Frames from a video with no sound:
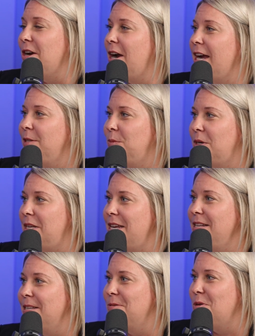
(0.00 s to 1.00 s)
our
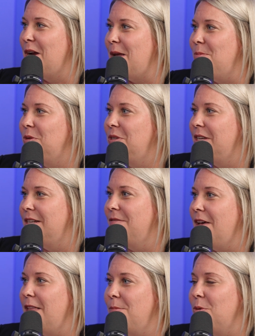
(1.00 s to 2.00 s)
expertise and were able to
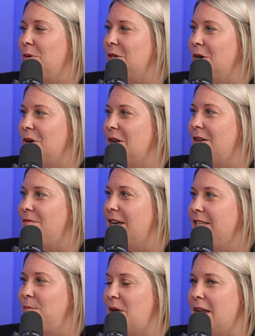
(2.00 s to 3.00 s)
develop a return on
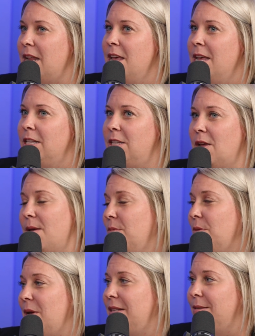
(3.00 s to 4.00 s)
investment to
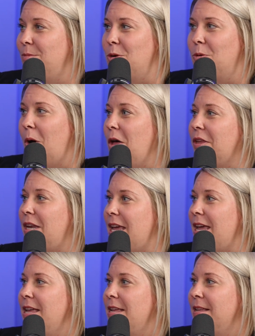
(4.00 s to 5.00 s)
implement some new
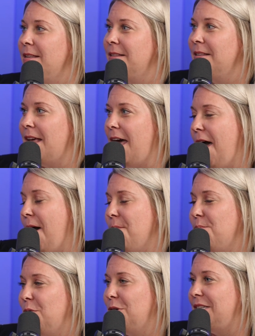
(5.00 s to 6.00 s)
quality
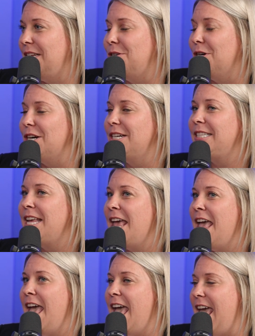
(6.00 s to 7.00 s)
Um, procedures.
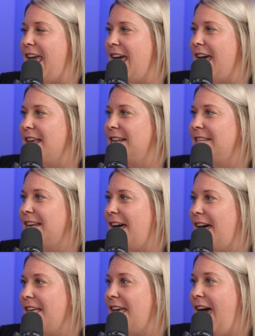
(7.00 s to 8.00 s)
And
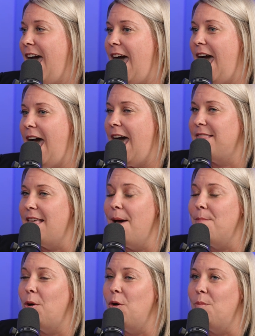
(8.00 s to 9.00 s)
uh, at
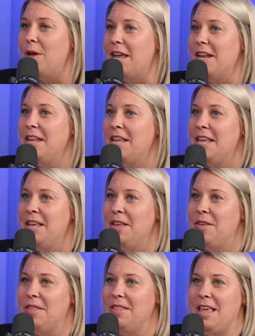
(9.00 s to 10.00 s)
that moment,
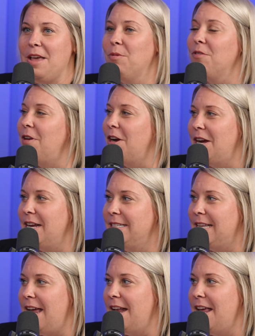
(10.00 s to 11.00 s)
they were very
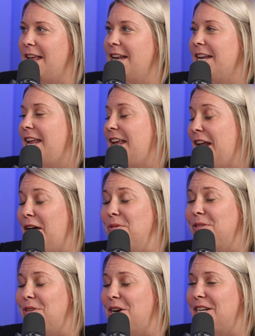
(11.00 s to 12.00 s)
excited, and, and I
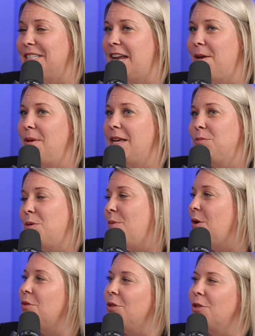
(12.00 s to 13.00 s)
was very excited because we both